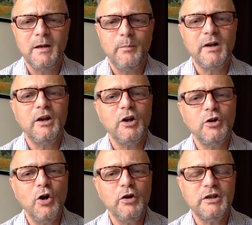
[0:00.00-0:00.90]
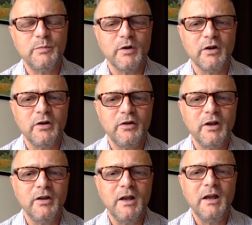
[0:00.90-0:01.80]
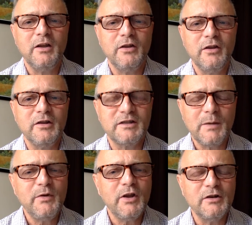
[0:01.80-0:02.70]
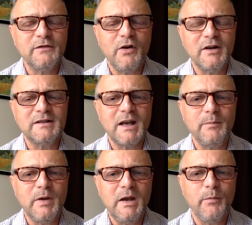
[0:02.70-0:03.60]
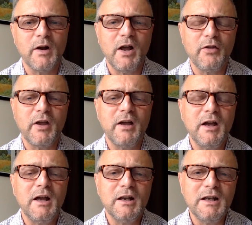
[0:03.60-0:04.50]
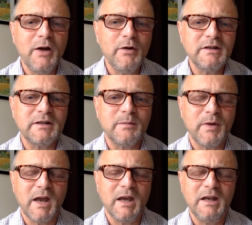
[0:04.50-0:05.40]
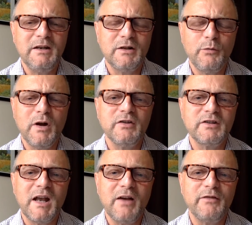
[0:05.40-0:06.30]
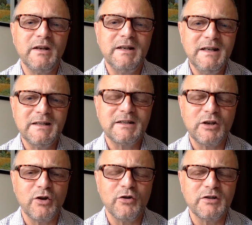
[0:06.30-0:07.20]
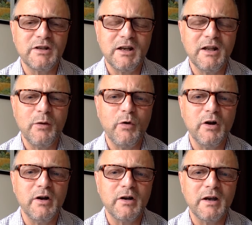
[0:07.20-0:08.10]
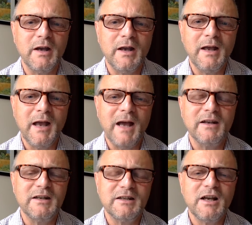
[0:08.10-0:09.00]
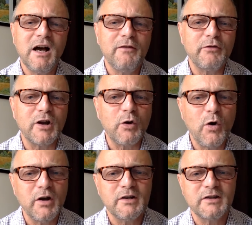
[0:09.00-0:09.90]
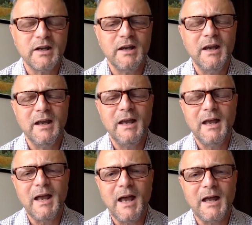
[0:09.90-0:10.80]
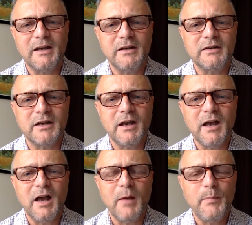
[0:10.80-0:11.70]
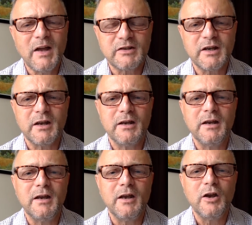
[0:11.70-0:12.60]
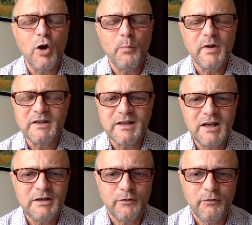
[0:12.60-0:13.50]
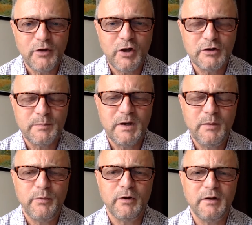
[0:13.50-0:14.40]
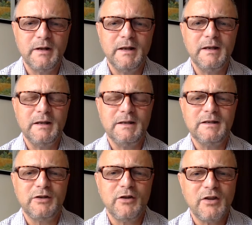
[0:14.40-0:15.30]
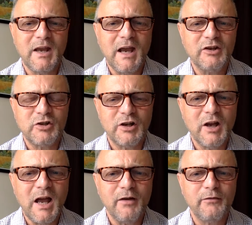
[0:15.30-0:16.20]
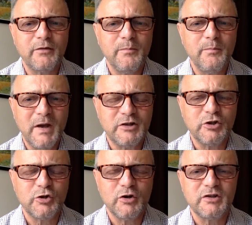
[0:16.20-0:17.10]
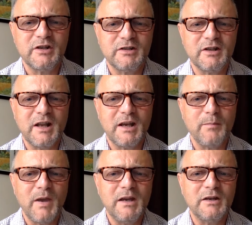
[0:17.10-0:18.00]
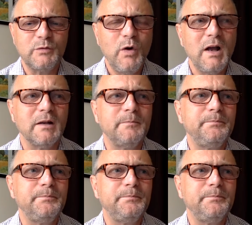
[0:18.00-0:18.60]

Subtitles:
But an acknowledgement that some of those very same people are the lowest paid, the ones that have the least security in their work, and a desire for equality and a better compensation for those people so that they actually have better choices that they can make as well.